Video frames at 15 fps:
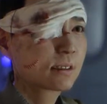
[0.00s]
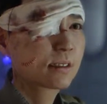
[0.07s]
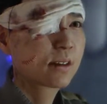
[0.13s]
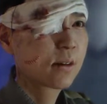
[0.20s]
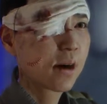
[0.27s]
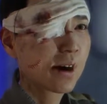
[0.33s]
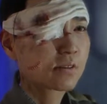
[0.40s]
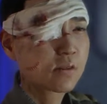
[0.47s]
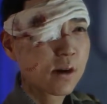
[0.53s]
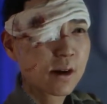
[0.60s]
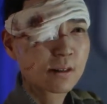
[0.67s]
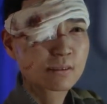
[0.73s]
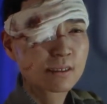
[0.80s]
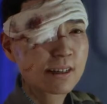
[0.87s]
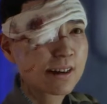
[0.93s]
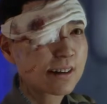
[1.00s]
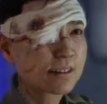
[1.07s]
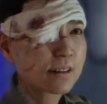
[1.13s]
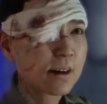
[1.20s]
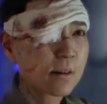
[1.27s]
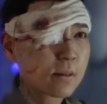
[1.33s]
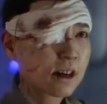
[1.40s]
You have no idea
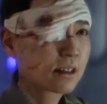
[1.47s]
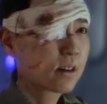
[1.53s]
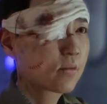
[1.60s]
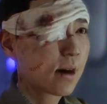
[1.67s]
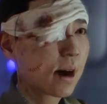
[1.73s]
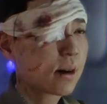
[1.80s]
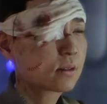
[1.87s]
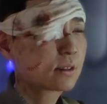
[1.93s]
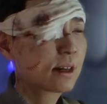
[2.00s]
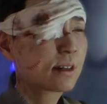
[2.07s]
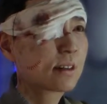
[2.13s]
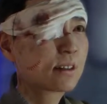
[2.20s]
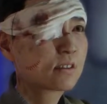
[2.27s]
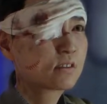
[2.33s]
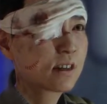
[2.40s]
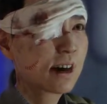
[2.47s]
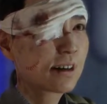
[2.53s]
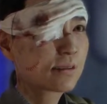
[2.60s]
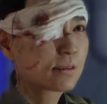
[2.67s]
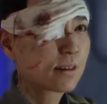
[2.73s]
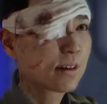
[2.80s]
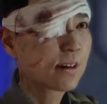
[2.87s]
how much I wanted to be in the
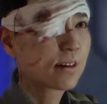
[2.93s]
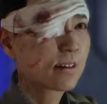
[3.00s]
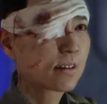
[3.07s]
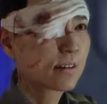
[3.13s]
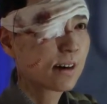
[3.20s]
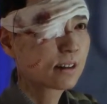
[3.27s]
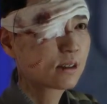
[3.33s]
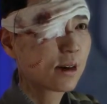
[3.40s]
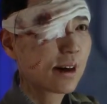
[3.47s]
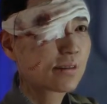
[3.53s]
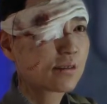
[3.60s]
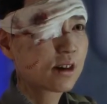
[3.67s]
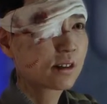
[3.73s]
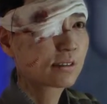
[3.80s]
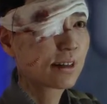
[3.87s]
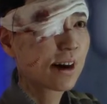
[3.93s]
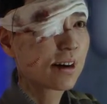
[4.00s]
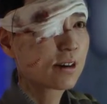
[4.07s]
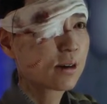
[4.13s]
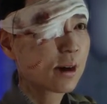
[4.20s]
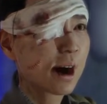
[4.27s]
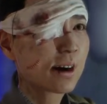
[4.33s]
field. I trained for a
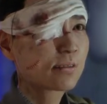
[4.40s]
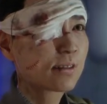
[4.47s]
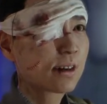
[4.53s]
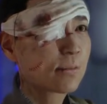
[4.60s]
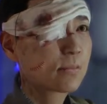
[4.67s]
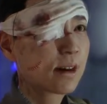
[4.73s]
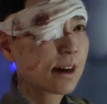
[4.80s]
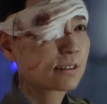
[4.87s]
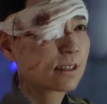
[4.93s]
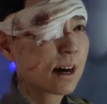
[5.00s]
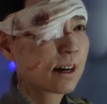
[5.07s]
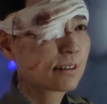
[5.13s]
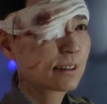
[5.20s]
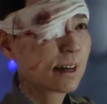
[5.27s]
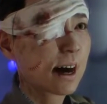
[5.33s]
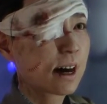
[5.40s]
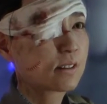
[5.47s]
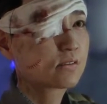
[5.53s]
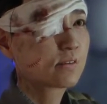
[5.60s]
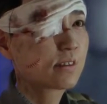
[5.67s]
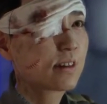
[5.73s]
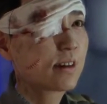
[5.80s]
scenario like this my entire life,